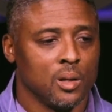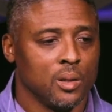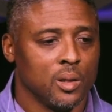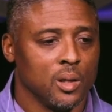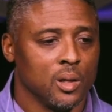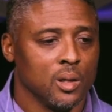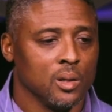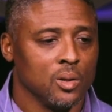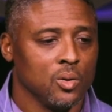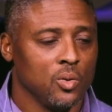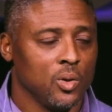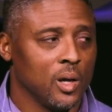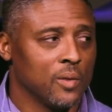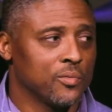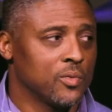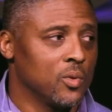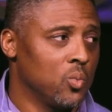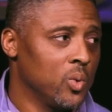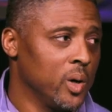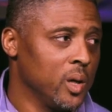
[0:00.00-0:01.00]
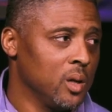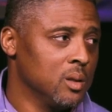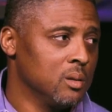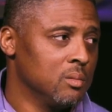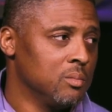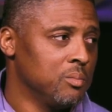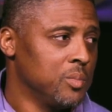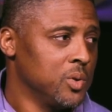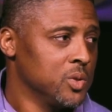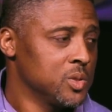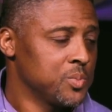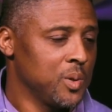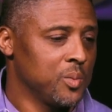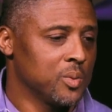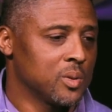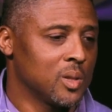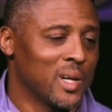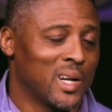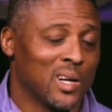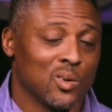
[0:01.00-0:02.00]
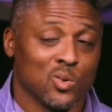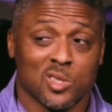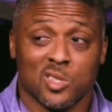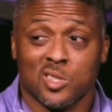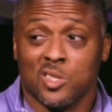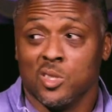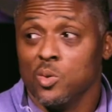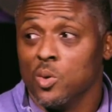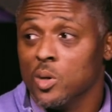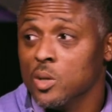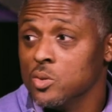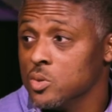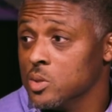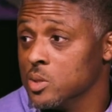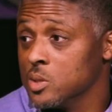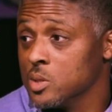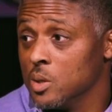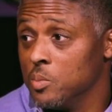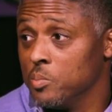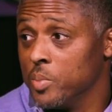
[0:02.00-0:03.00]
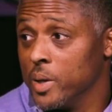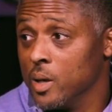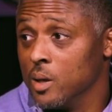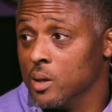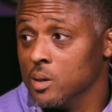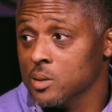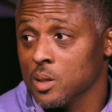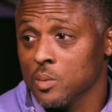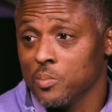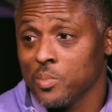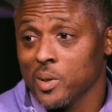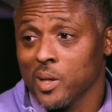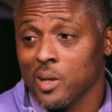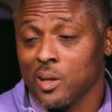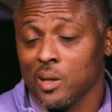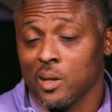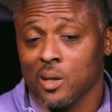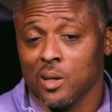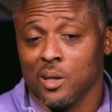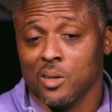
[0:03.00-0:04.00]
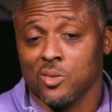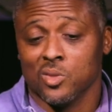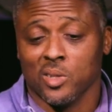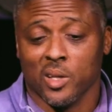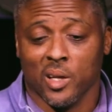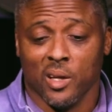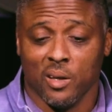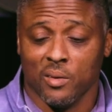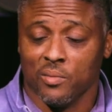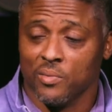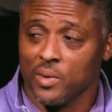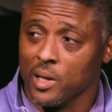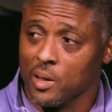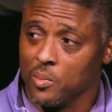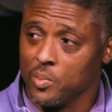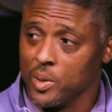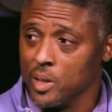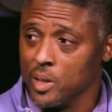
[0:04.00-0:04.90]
then you have to wait. Most people thought I was 200 and some pounds. I played at 185